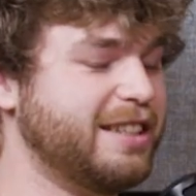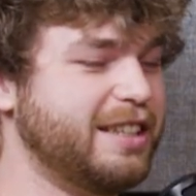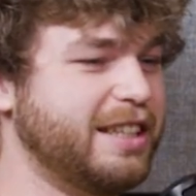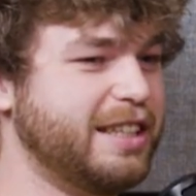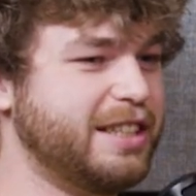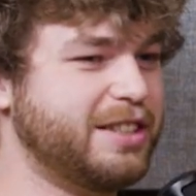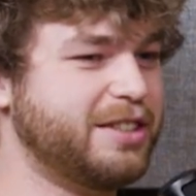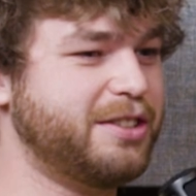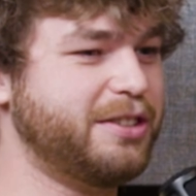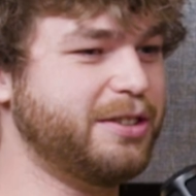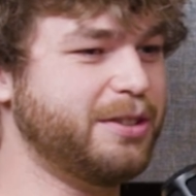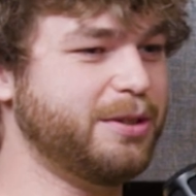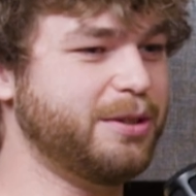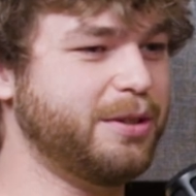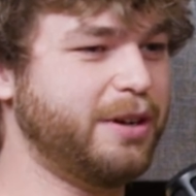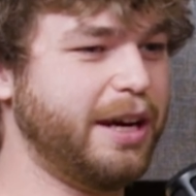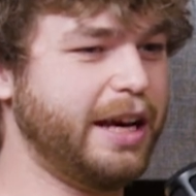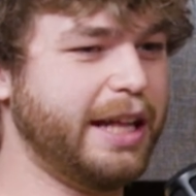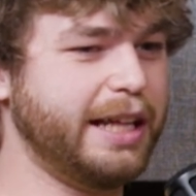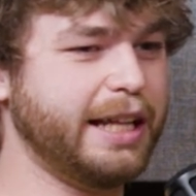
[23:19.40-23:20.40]
it's true.
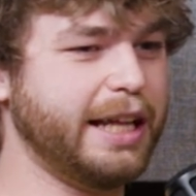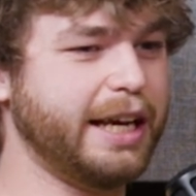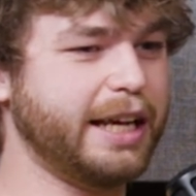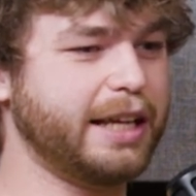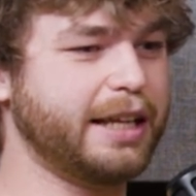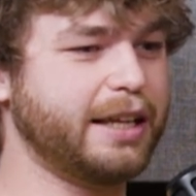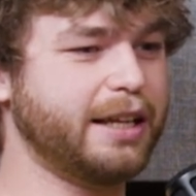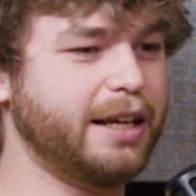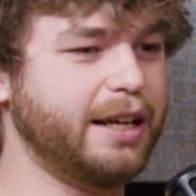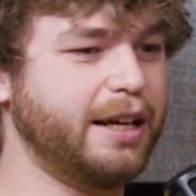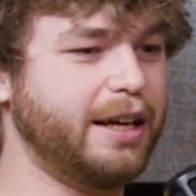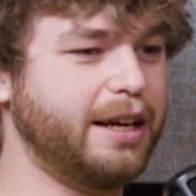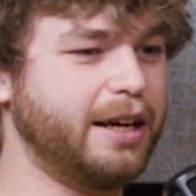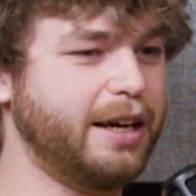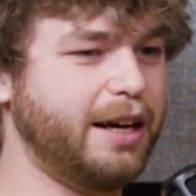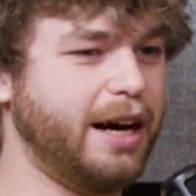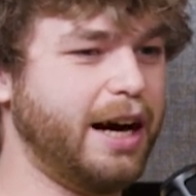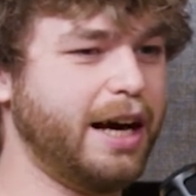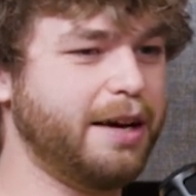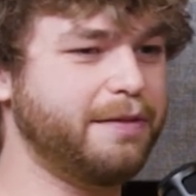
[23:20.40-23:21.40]
And, like,
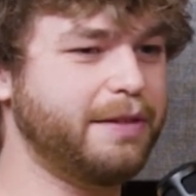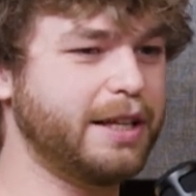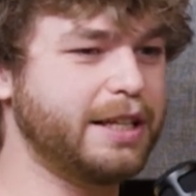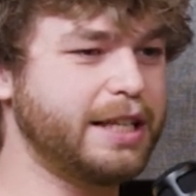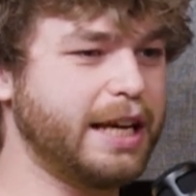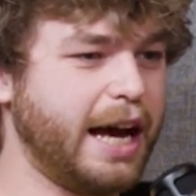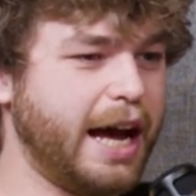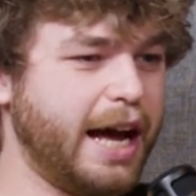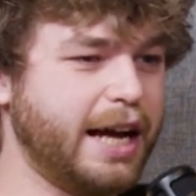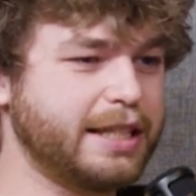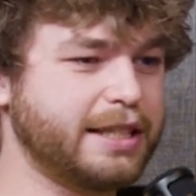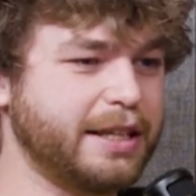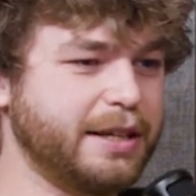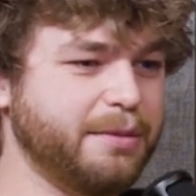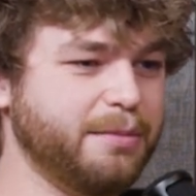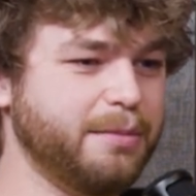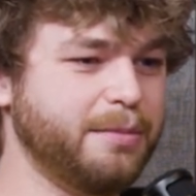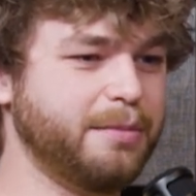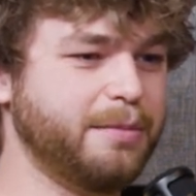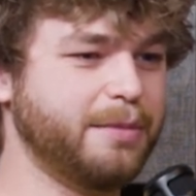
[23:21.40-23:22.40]
I've yet to ask
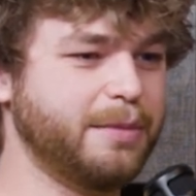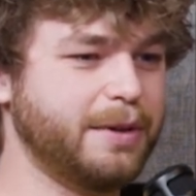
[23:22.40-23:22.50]
him,